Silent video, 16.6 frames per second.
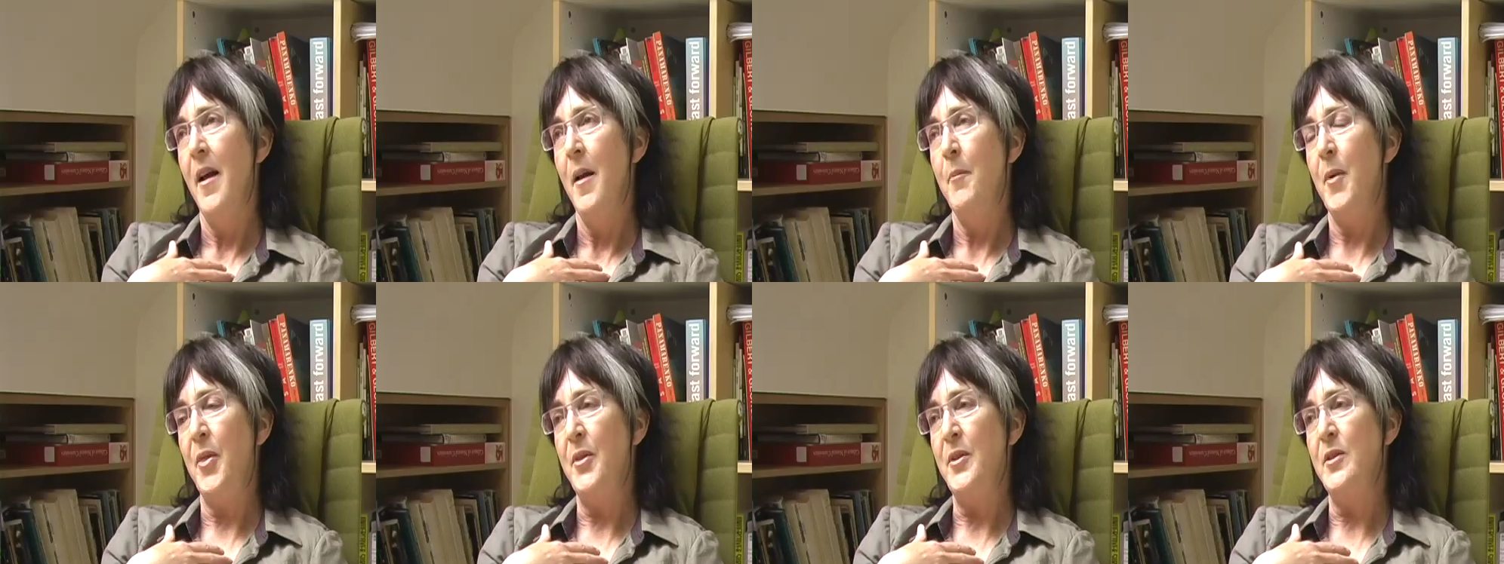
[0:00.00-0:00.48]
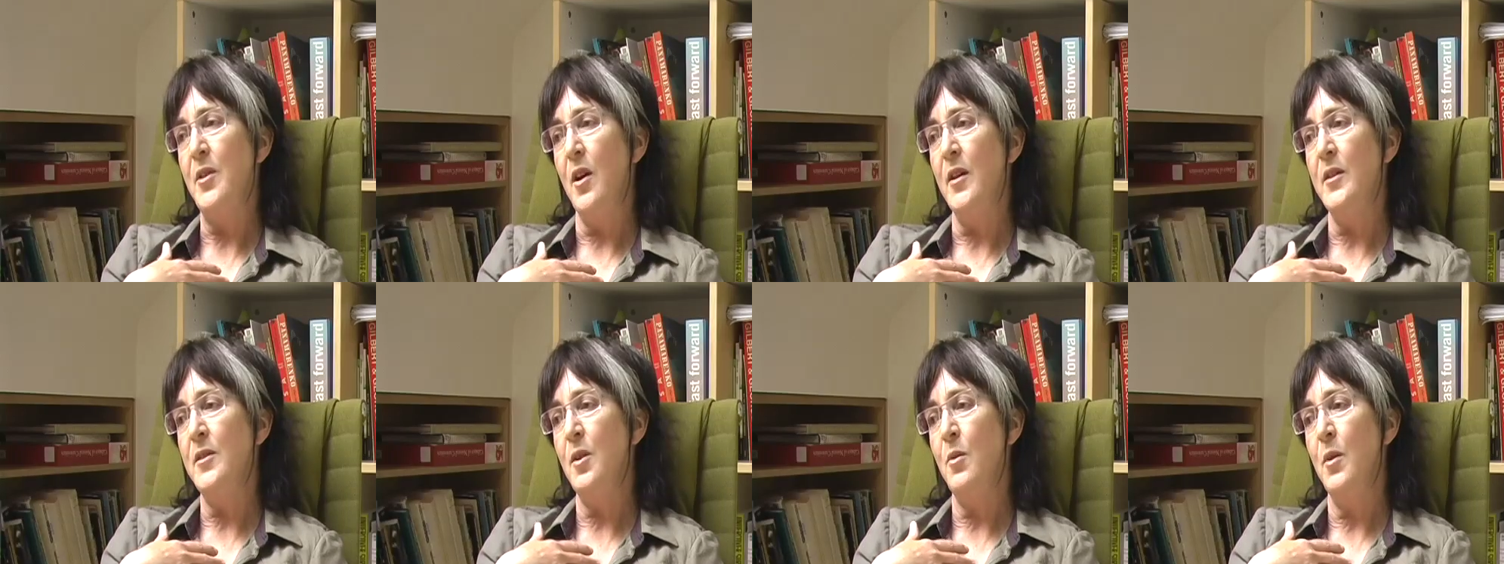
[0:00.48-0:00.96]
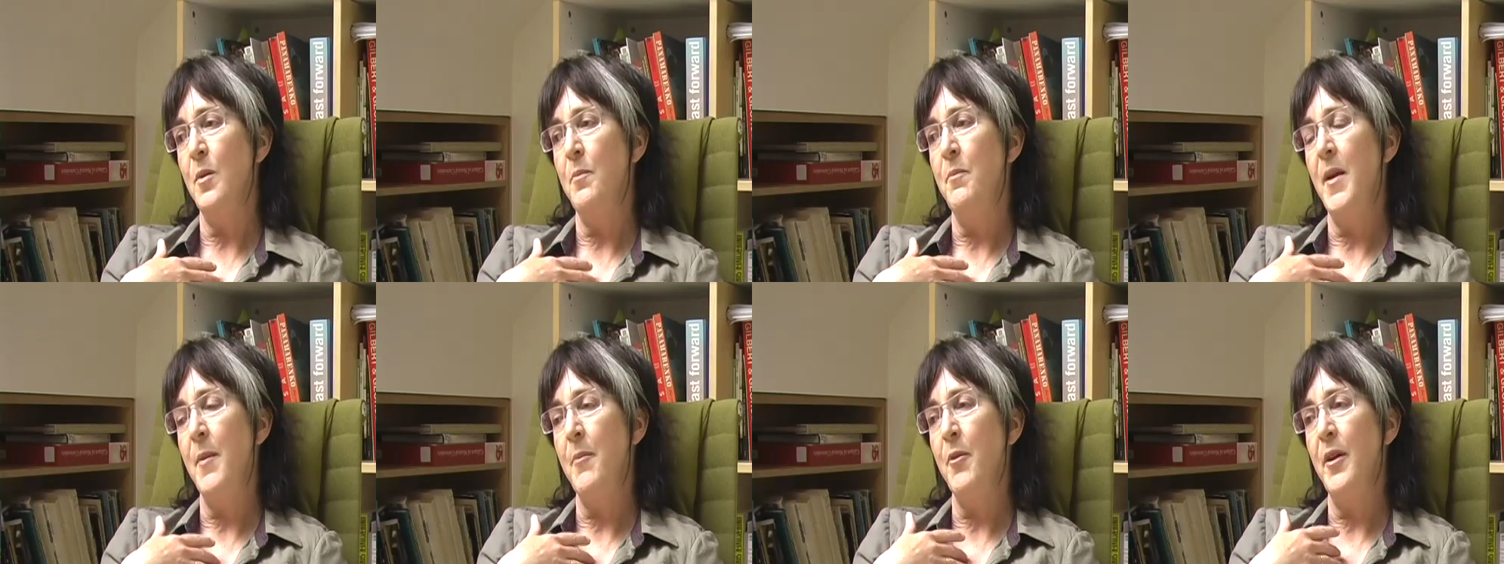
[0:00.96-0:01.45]
but there's also a
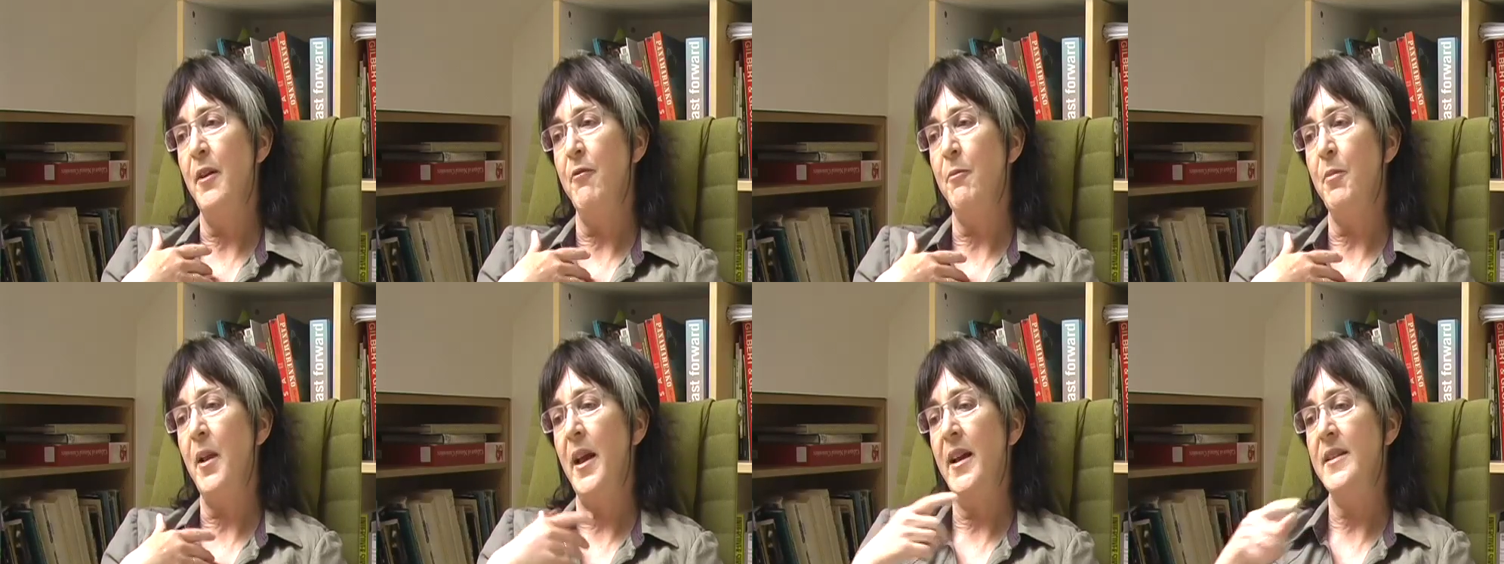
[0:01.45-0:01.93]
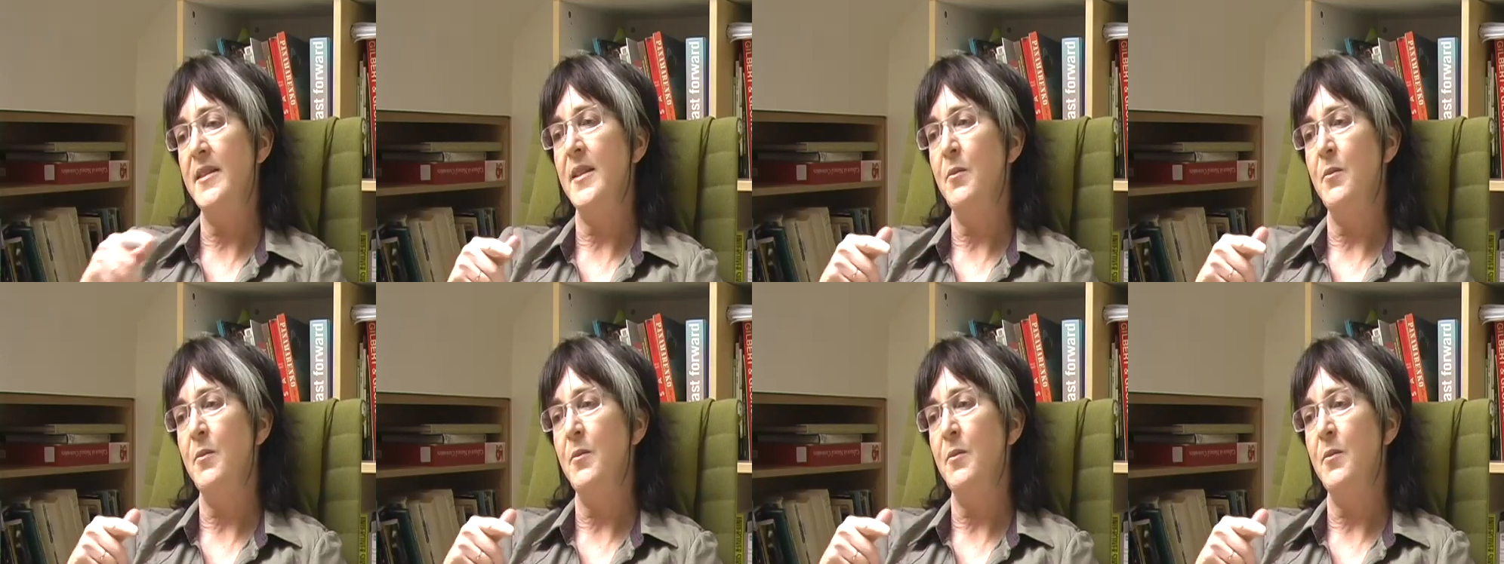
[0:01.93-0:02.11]
memory of place.